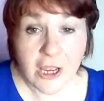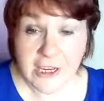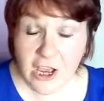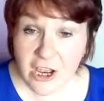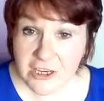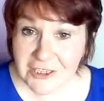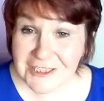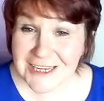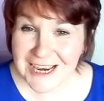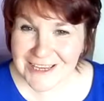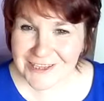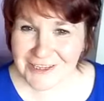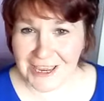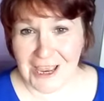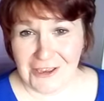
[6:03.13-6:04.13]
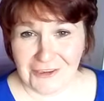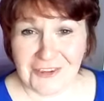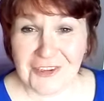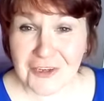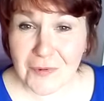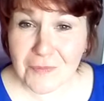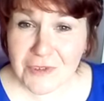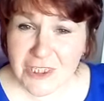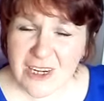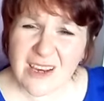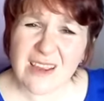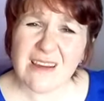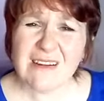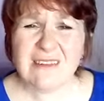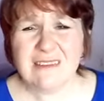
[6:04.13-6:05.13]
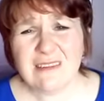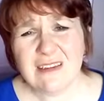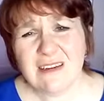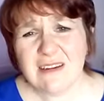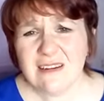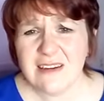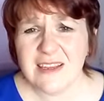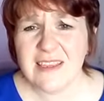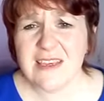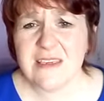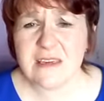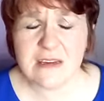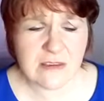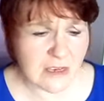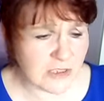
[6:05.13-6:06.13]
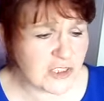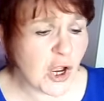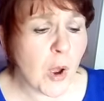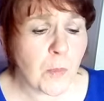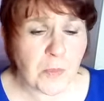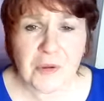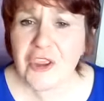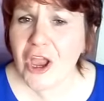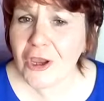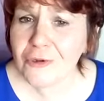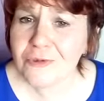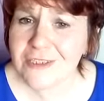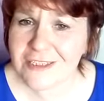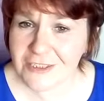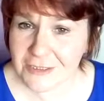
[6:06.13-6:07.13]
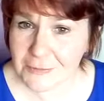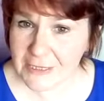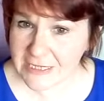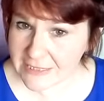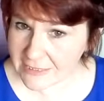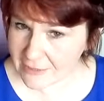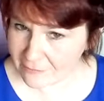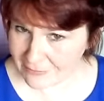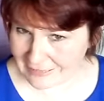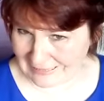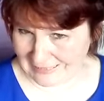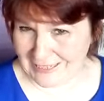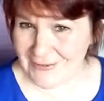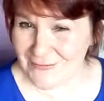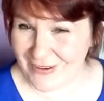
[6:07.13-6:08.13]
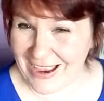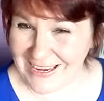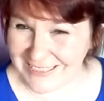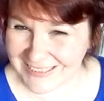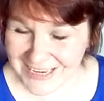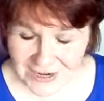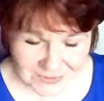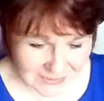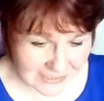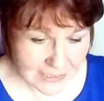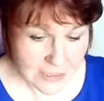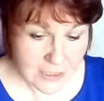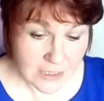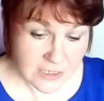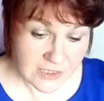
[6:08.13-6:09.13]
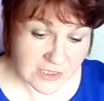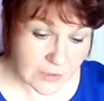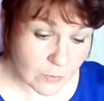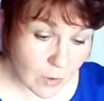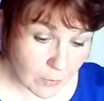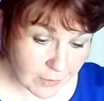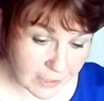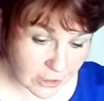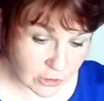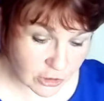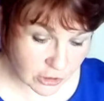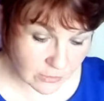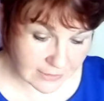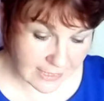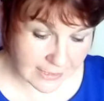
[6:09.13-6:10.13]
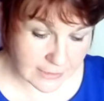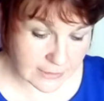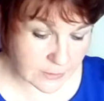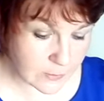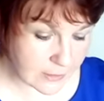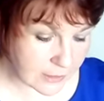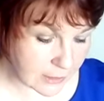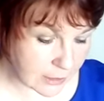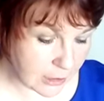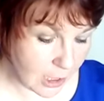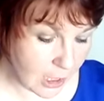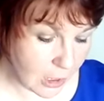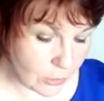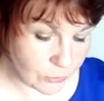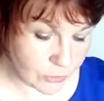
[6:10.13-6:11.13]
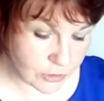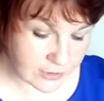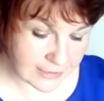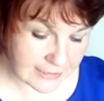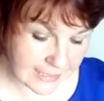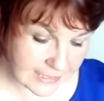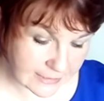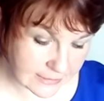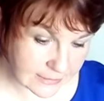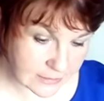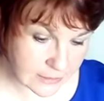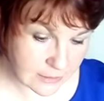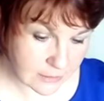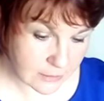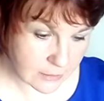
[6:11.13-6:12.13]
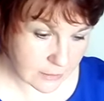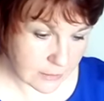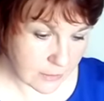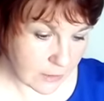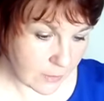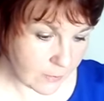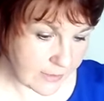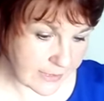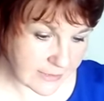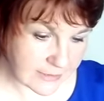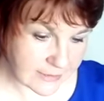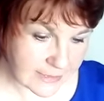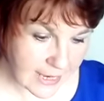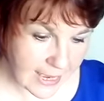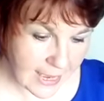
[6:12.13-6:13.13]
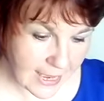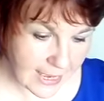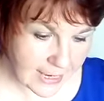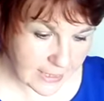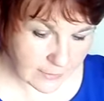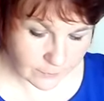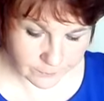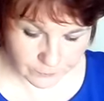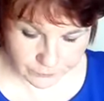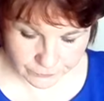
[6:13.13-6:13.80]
I kind of tend to get stumped and I go, oh, I need a top note, because I'm easy at middle and base notes. So what we can do then is we can go to the list and we can say,